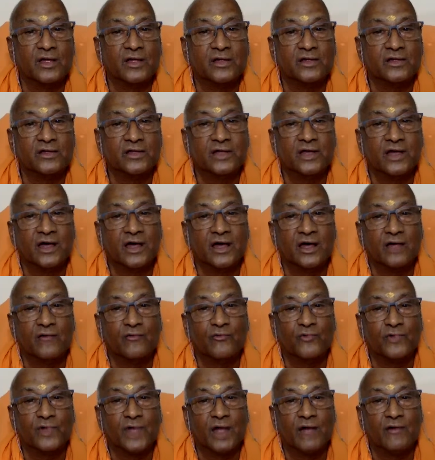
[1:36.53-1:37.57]
Here
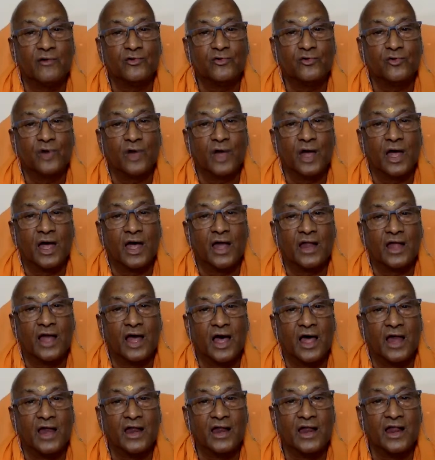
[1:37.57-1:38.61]
we have to
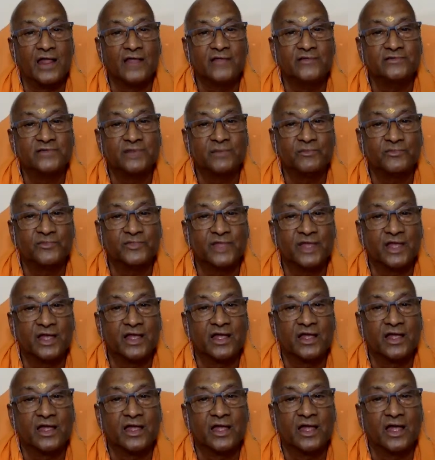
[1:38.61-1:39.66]
analyze something,
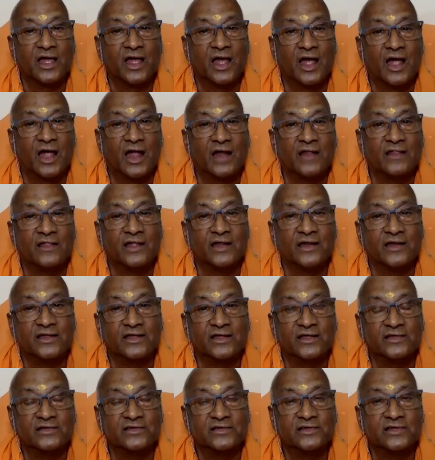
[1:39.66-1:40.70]
and that
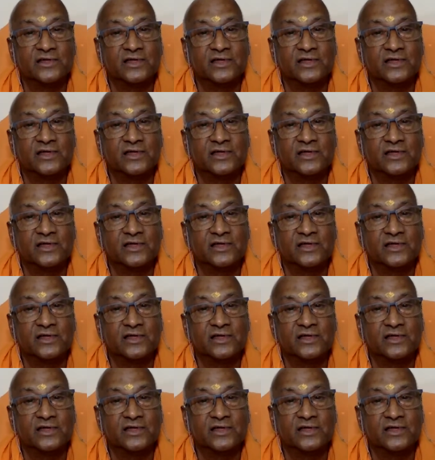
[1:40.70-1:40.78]
is